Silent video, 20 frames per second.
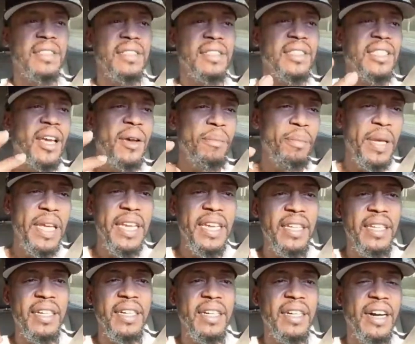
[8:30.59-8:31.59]
to beat
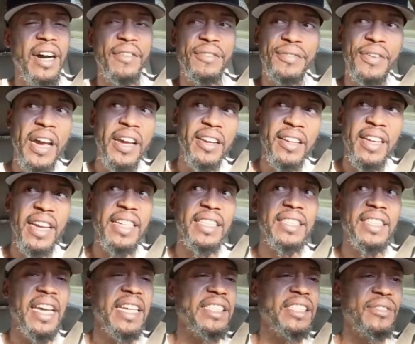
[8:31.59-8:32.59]
a fighter like
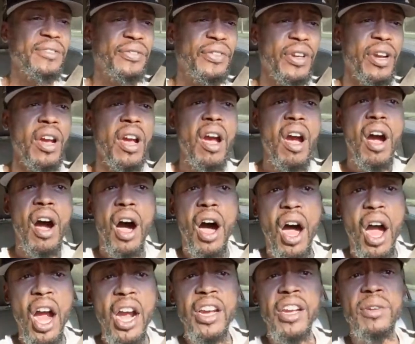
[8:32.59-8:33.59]
Tyson Fury?
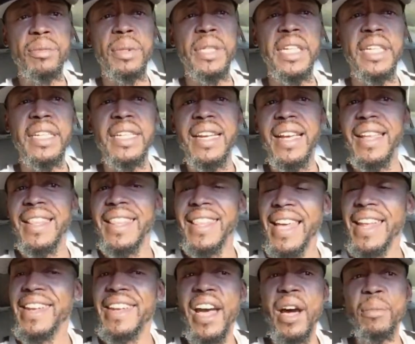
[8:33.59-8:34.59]
Arguably the
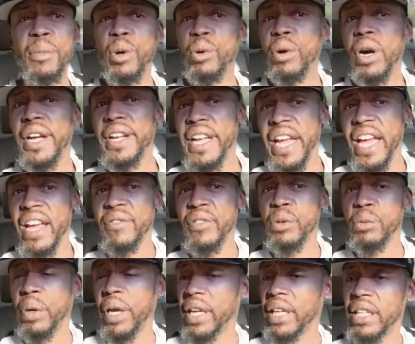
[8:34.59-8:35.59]
#1
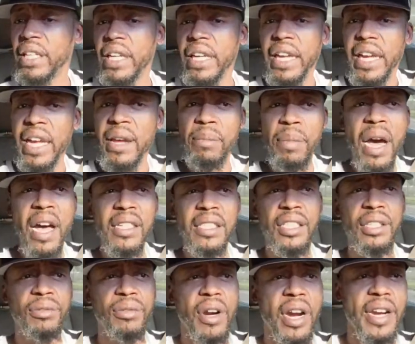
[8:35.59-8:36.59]
heavyweight in
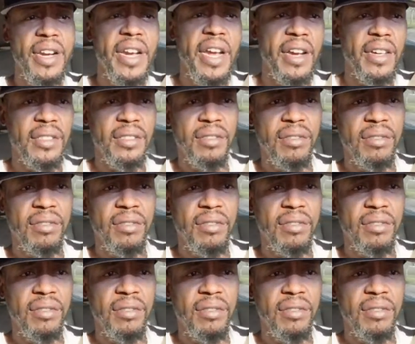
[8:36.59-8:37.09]
boxing right now.